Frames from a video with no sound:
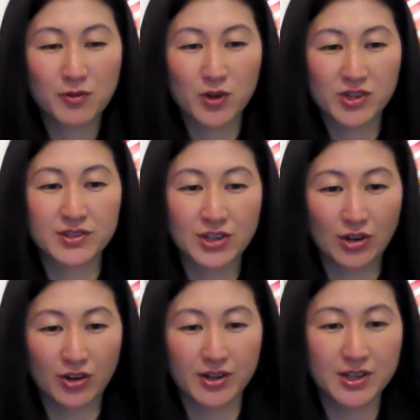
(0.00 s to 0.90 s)
For
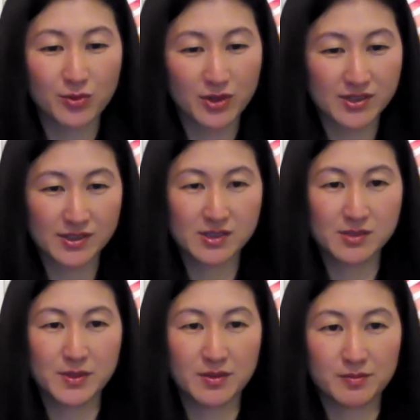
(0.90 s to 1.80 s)
security
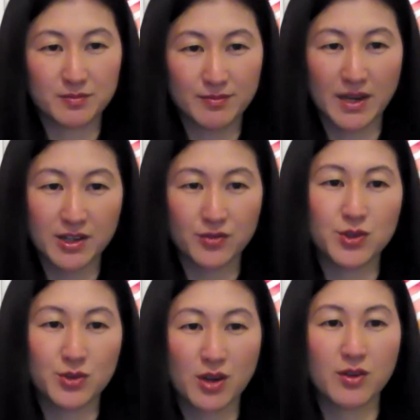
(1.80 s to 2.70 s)
reasons, many of
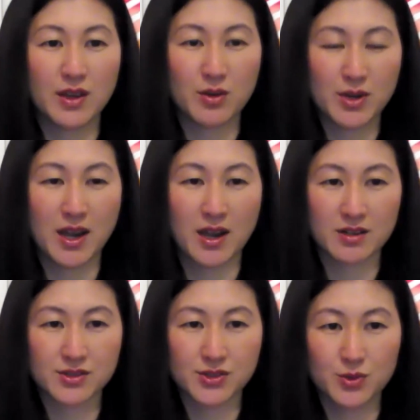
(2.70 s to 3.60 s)
you know that we had
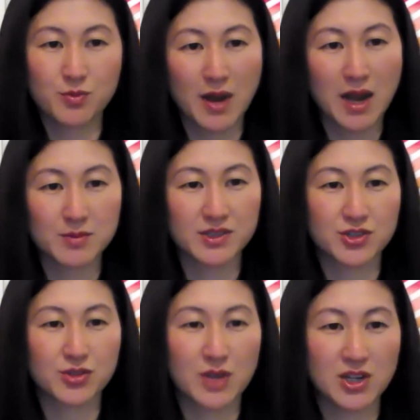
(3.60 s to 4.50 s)
a Zoom bomb
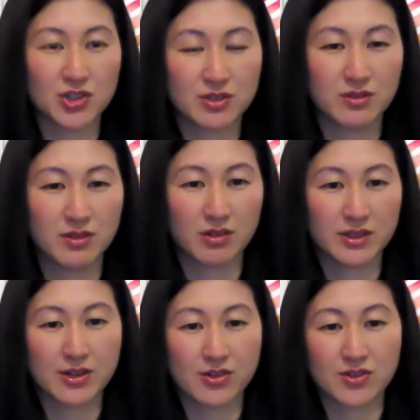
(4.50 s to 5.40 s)
situation
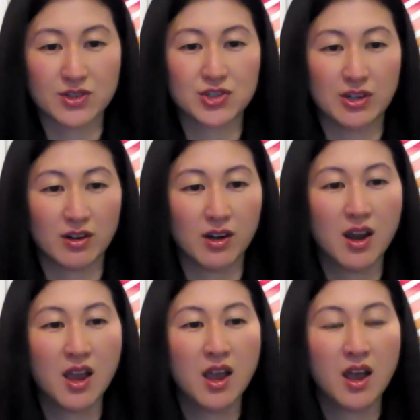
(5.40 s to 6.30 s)
earlier this year.
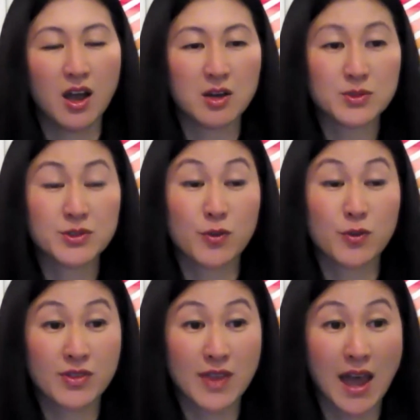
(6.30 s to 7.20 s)
So
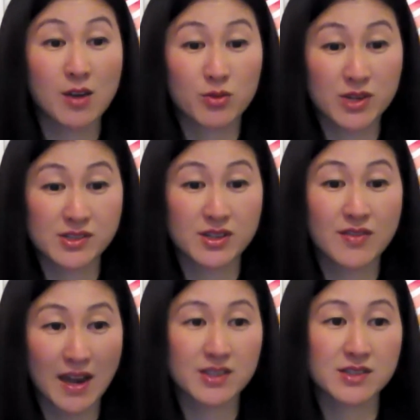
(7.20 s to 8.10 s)
for that reason,
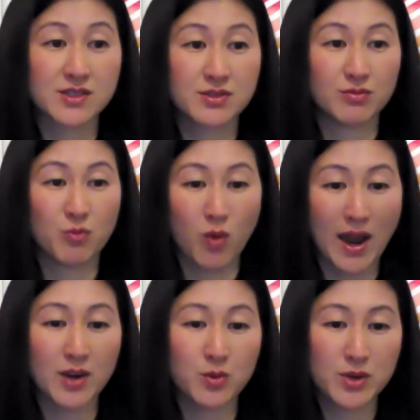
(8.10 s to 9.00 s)
that is
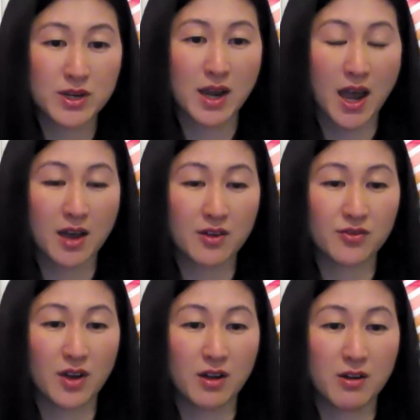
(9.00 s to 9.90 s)
why we have